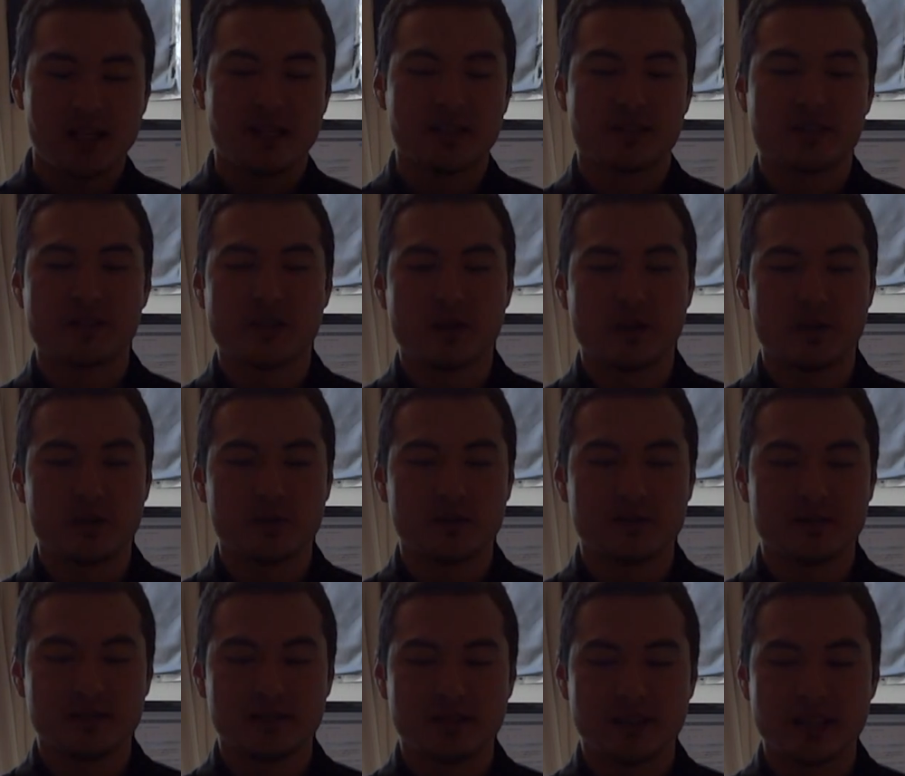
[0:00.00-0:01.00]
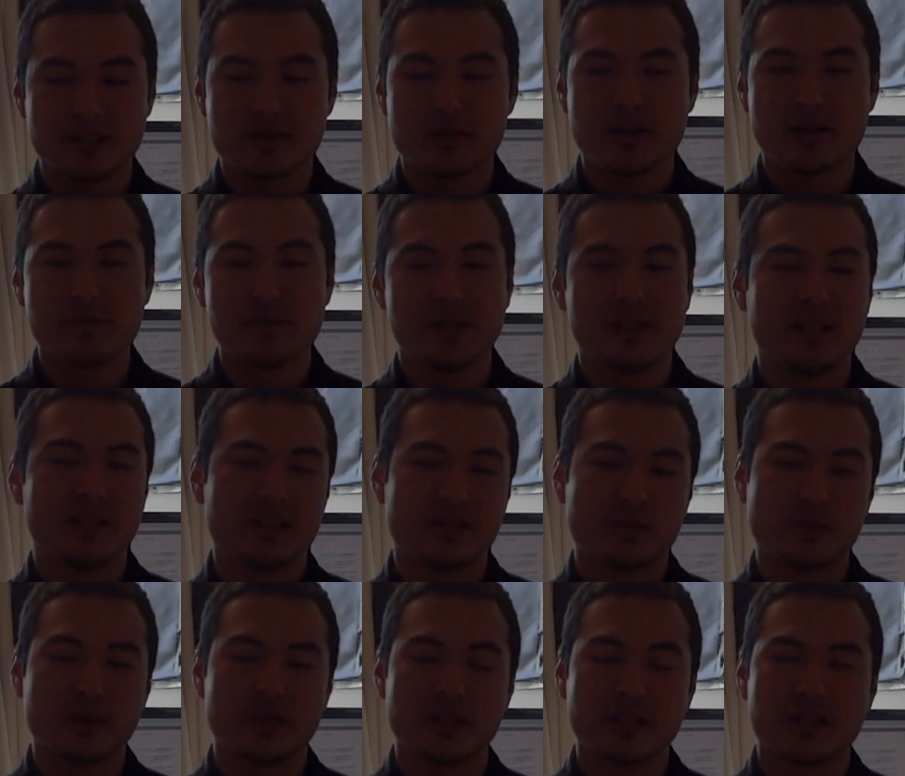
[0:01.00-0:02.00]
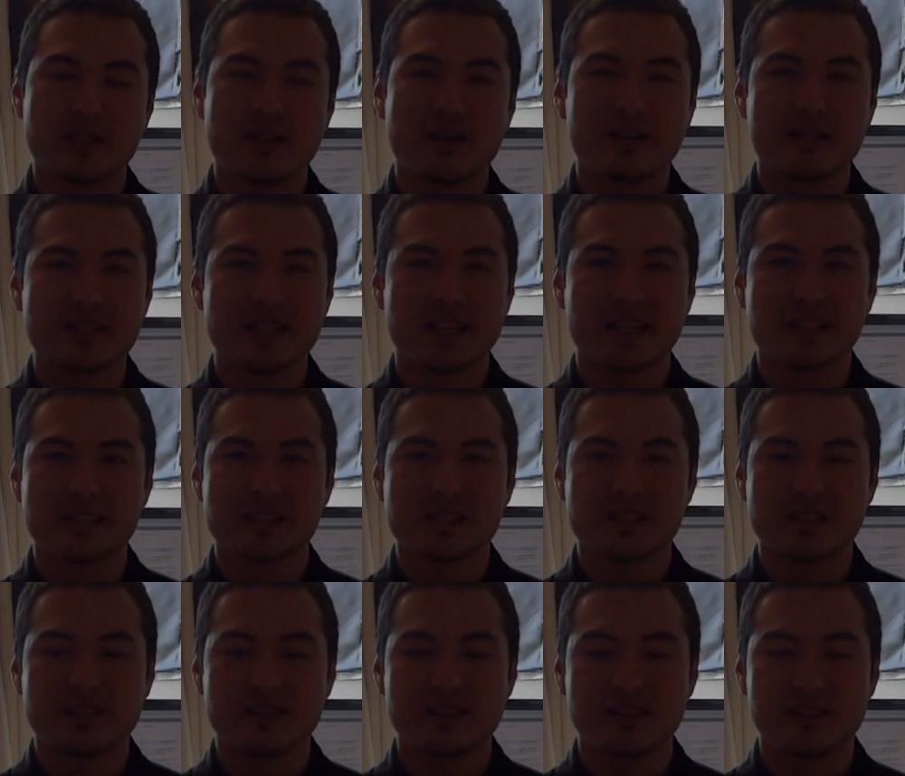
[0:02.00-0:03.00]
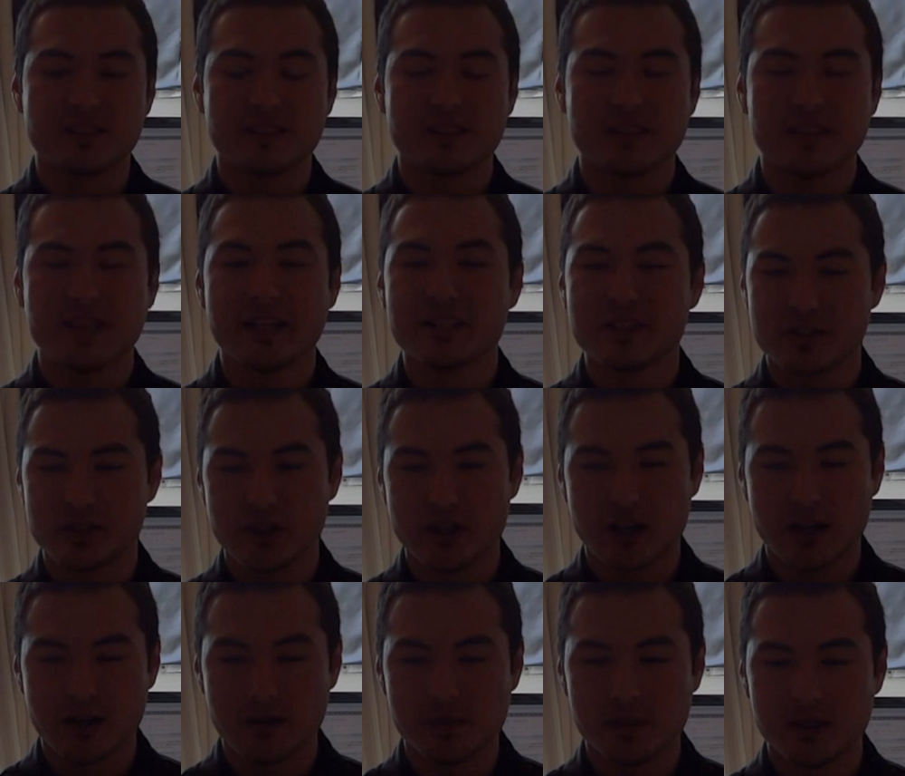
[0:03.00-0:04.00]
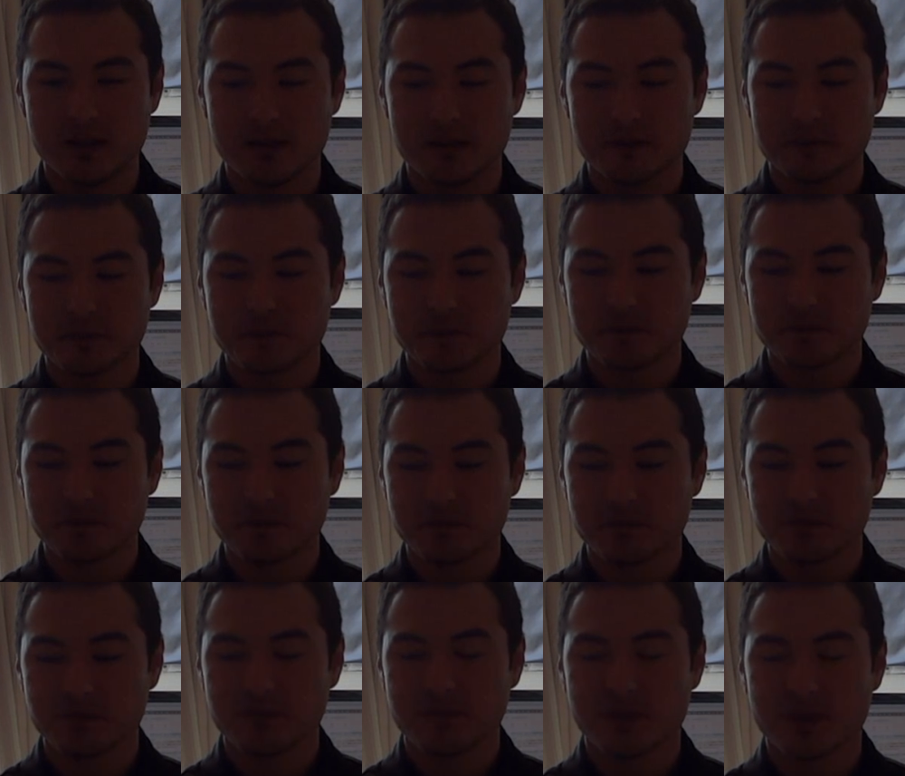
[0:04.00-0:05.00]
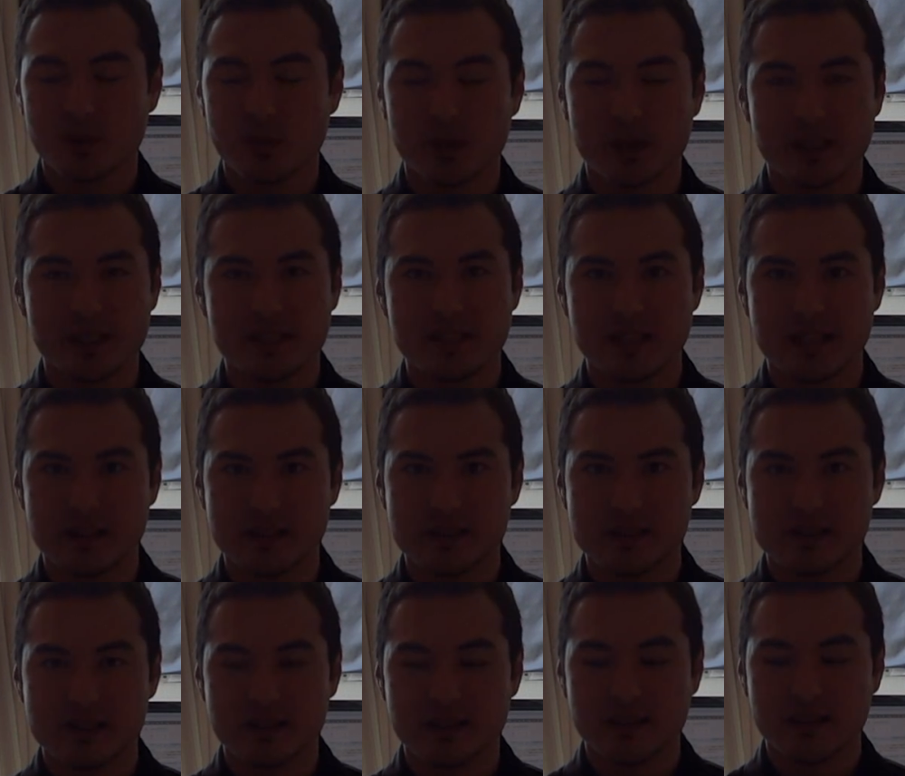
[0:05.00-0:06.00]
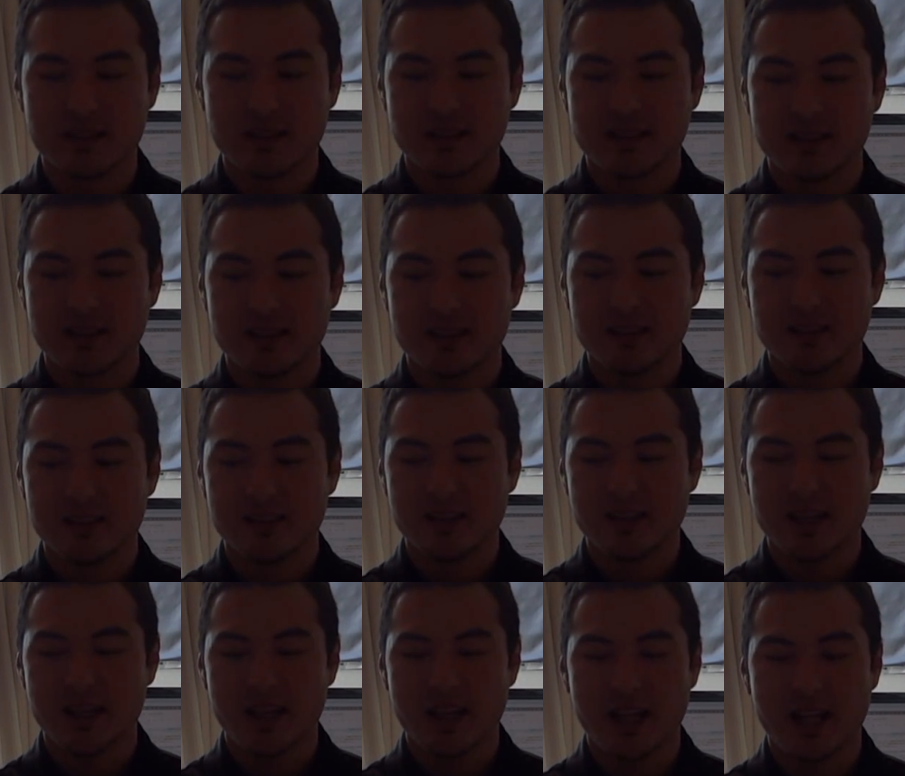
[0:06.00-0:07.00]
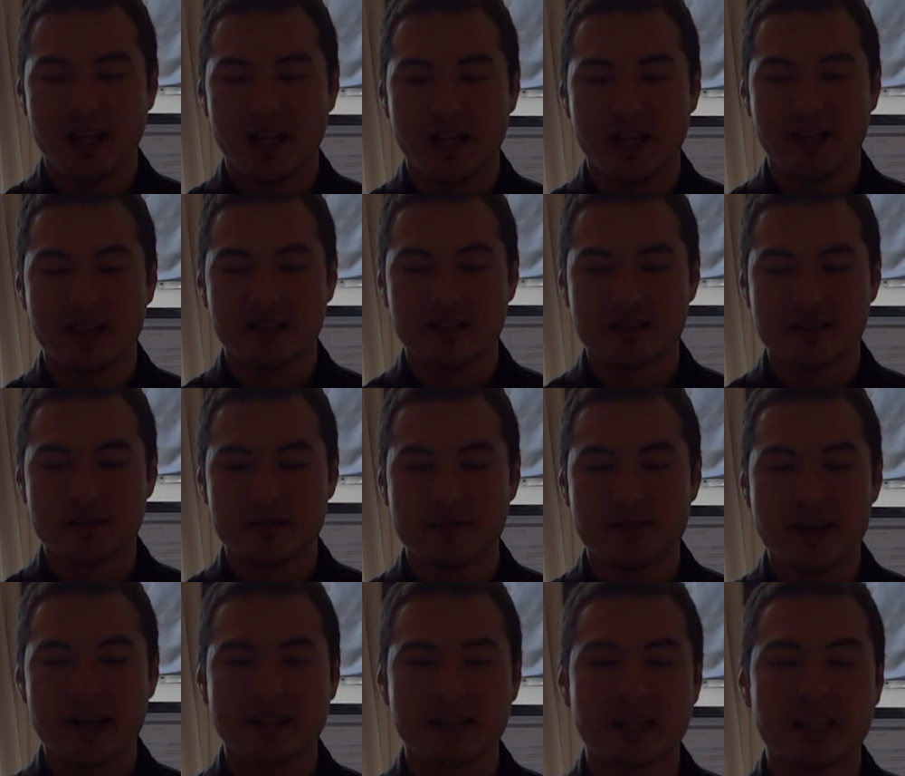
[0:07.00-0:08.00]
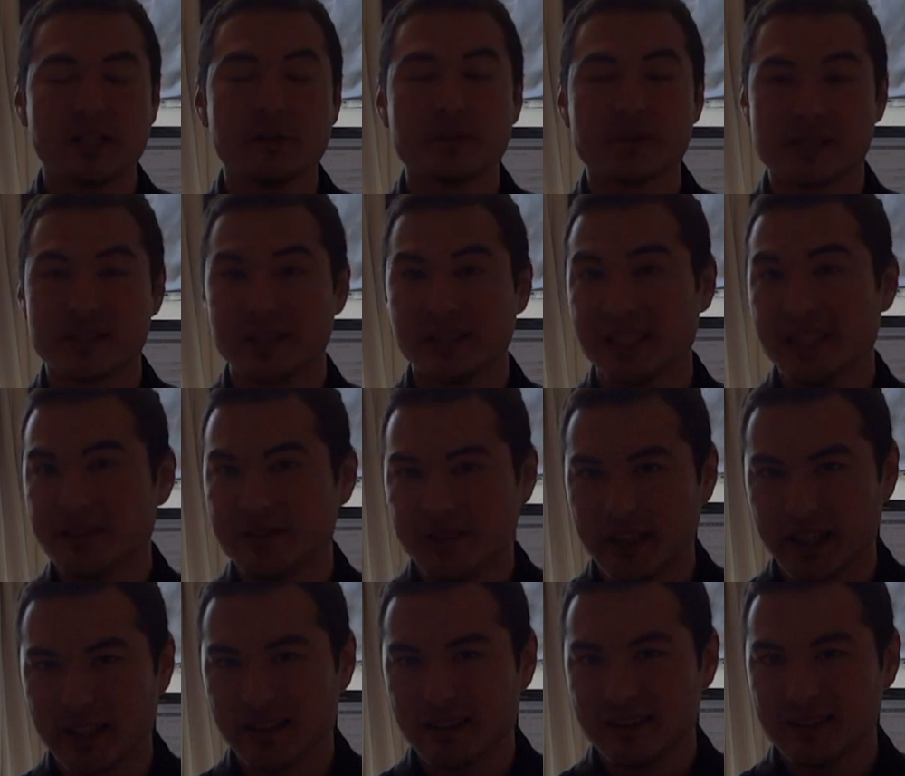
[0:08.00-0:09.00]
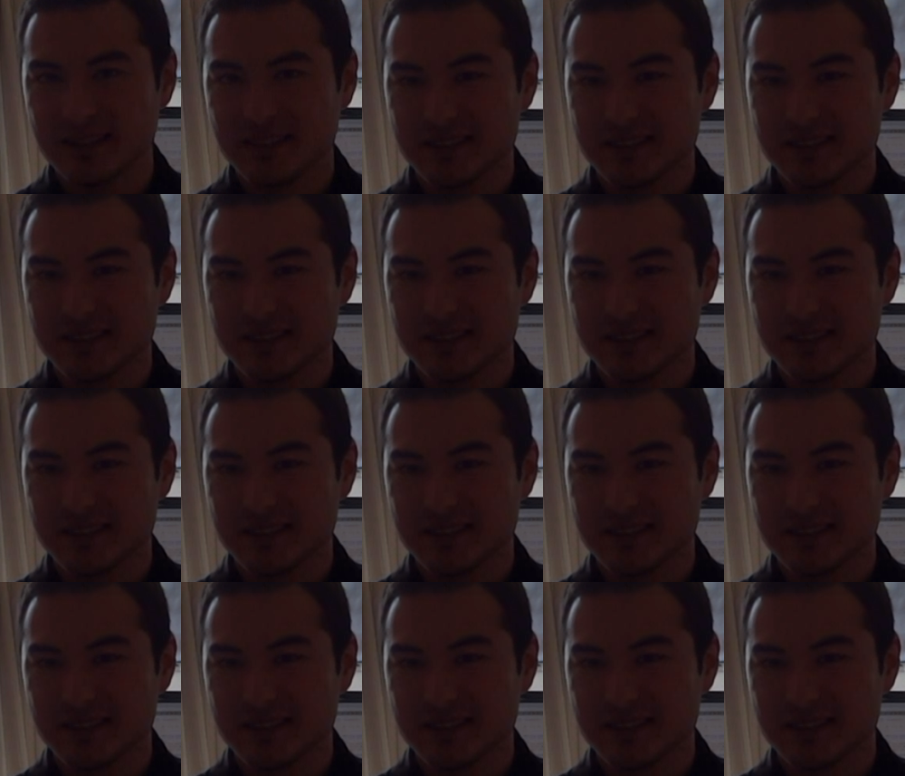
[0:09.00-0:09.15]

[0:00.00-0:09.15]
So that's what I mean is with the context, his job, what he does, and the fact that he was leaving